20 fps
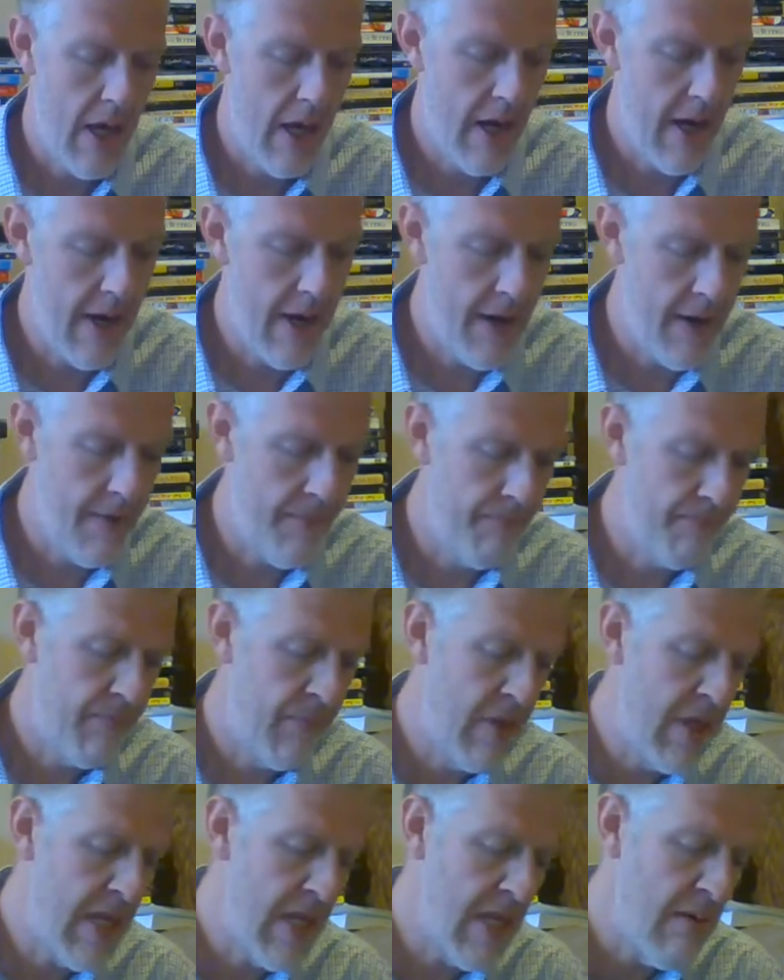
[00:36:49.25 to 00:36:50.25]
Um,
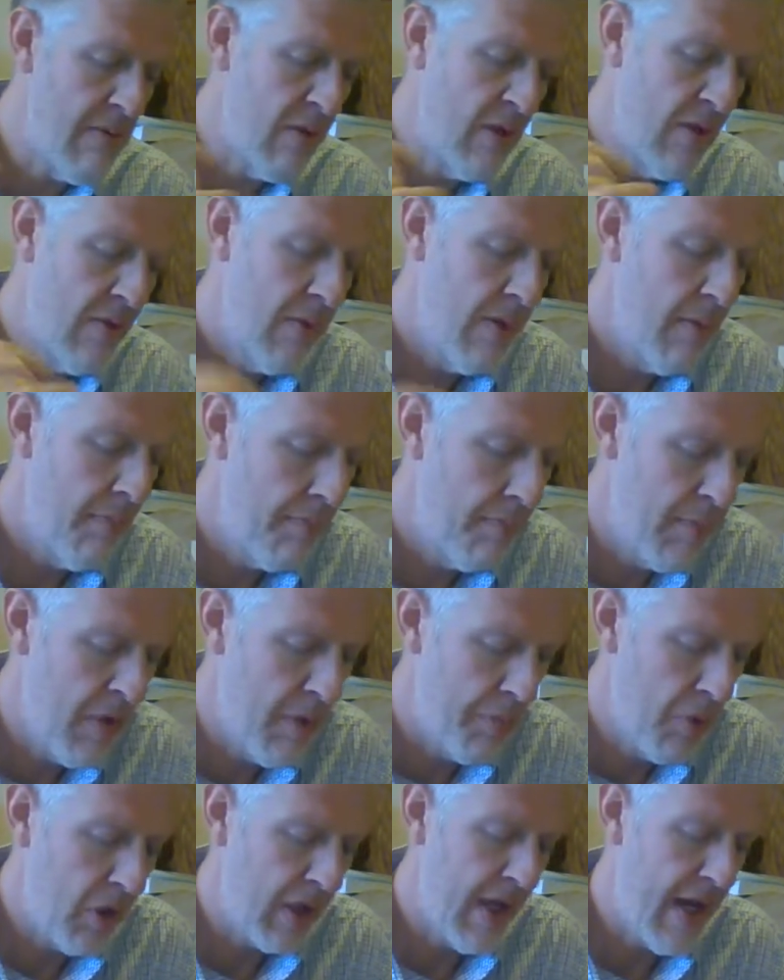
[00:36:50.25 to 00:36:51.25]
the, the,
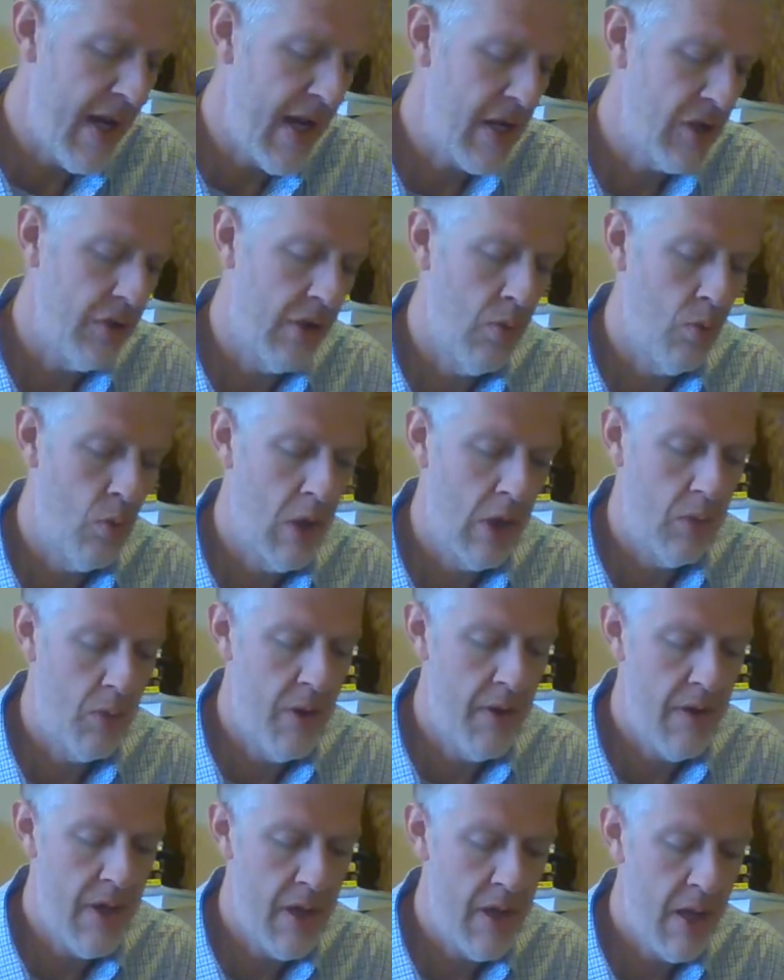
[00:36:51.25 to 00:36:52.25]
the book I actually worked
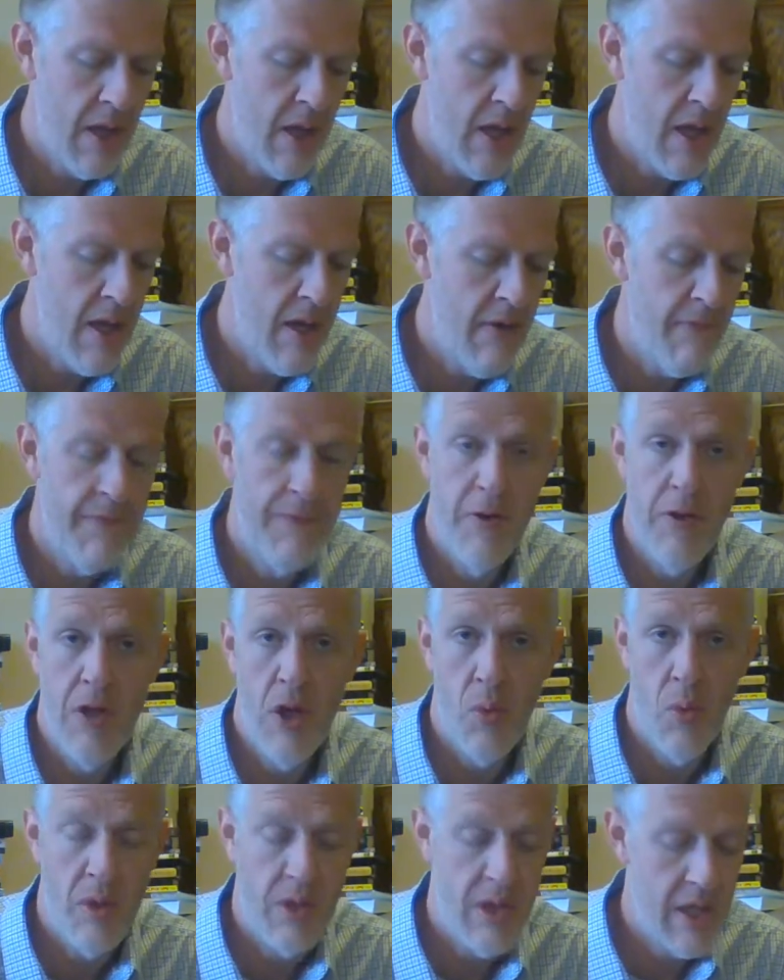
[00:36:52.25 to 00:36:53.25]
with in
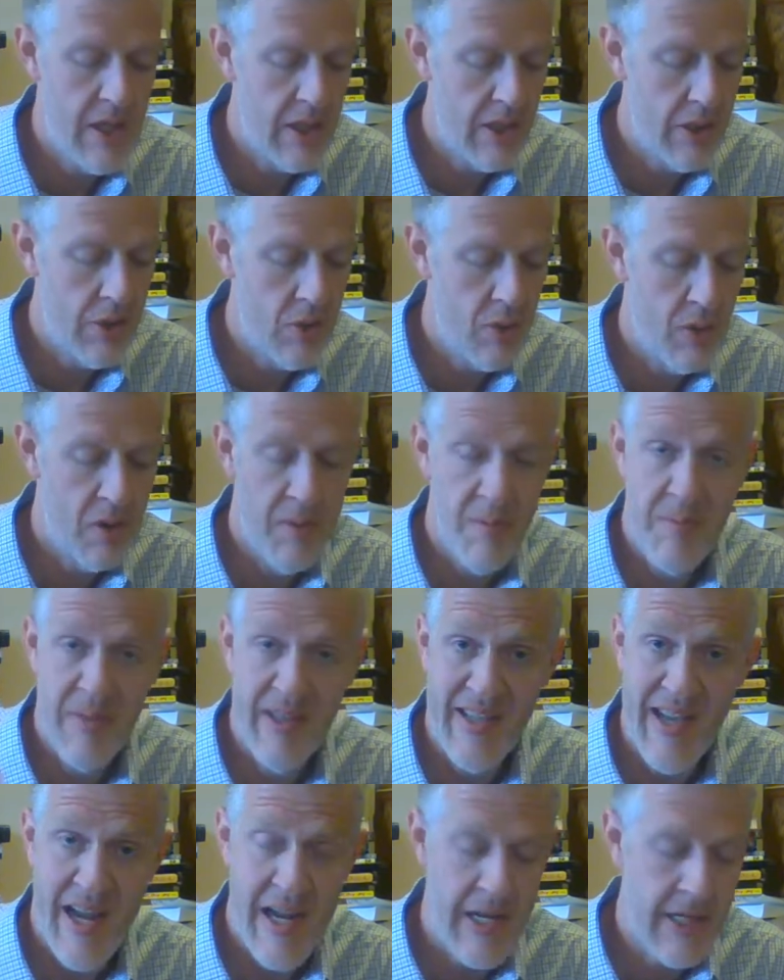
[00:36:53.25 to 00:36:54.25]
footnote one ninety-two, or I'm
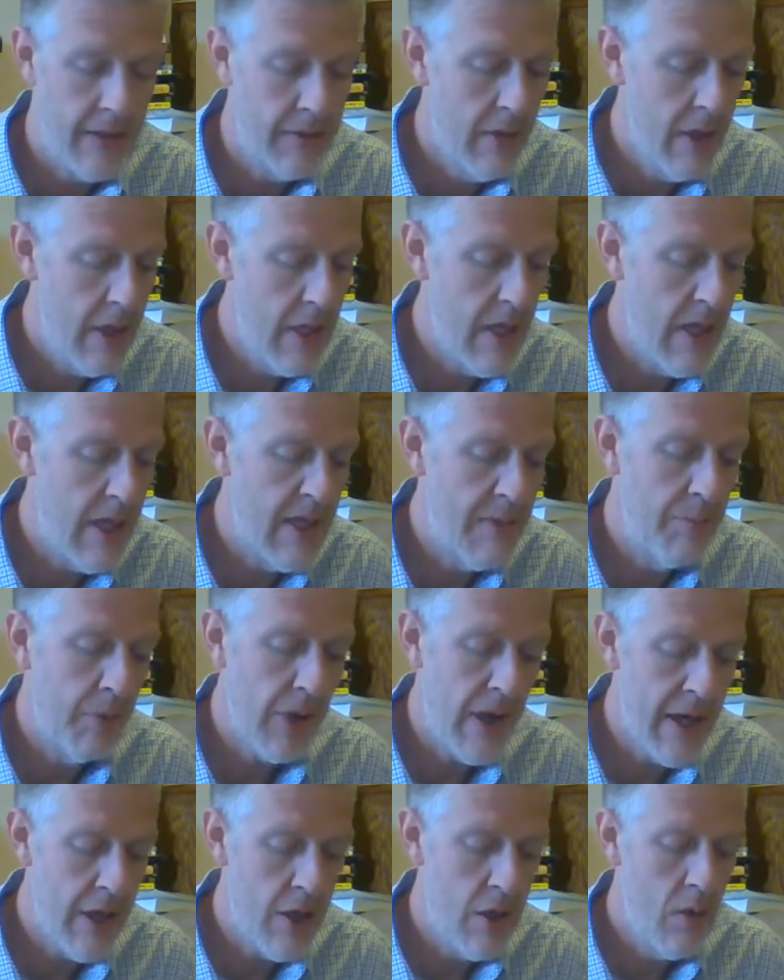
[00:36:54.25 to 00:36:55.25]
citing, is
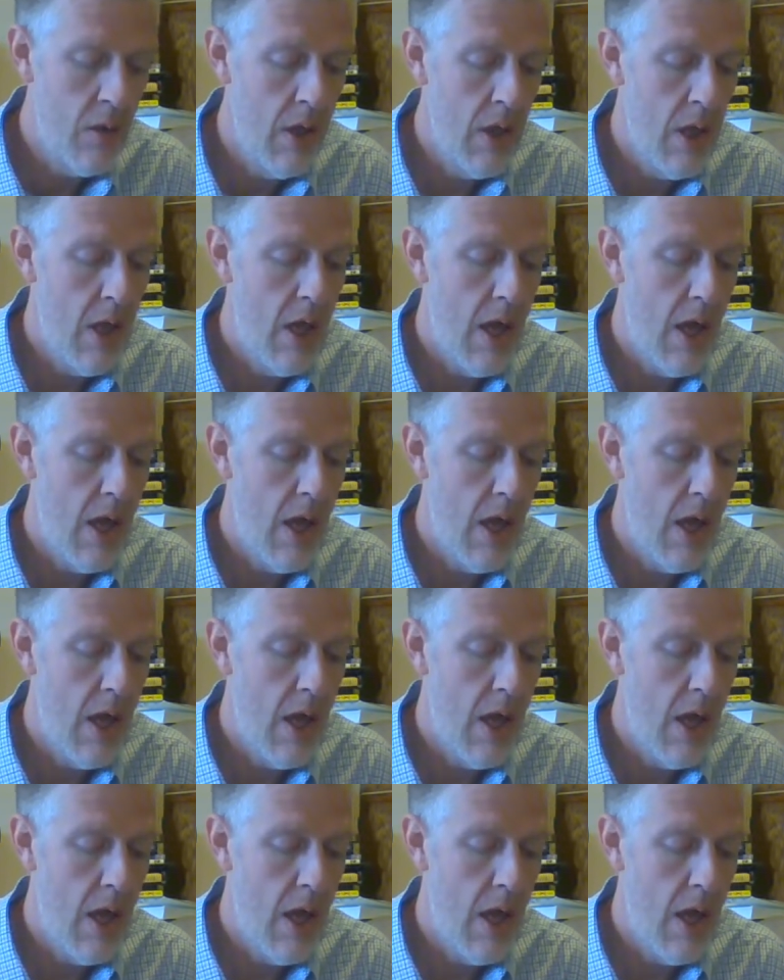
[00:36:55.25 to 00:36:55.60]
Plato,